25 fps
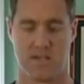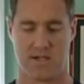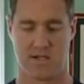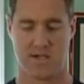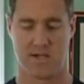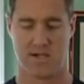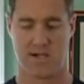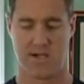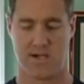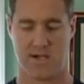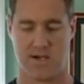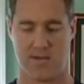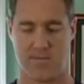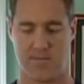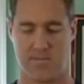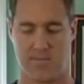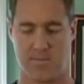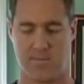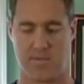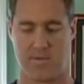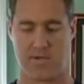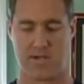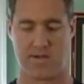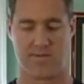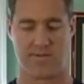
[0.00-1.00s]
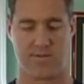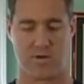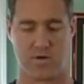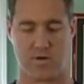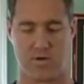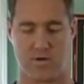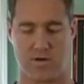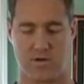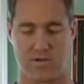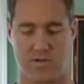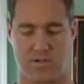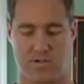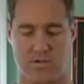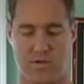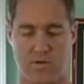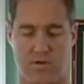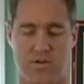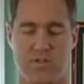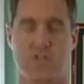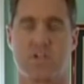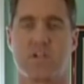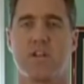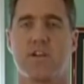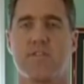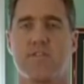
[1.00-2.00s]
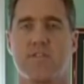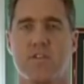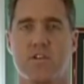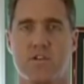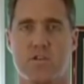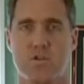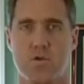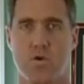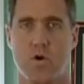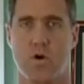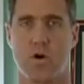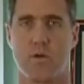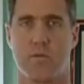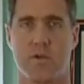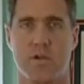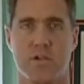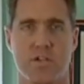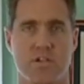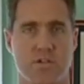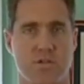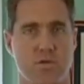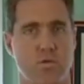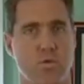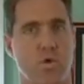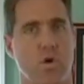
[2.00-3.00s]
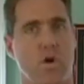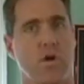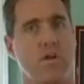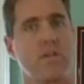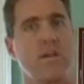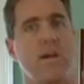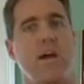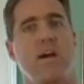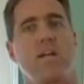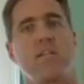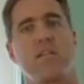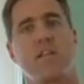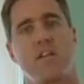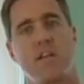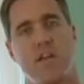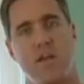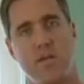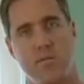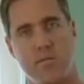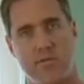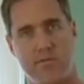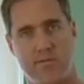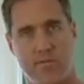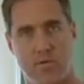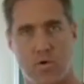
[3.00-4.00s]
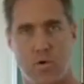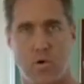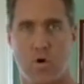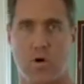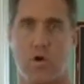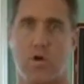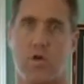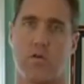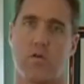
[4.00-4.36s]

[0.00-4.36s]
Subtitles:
If you're sort of stiff and sore because you worked out the day before,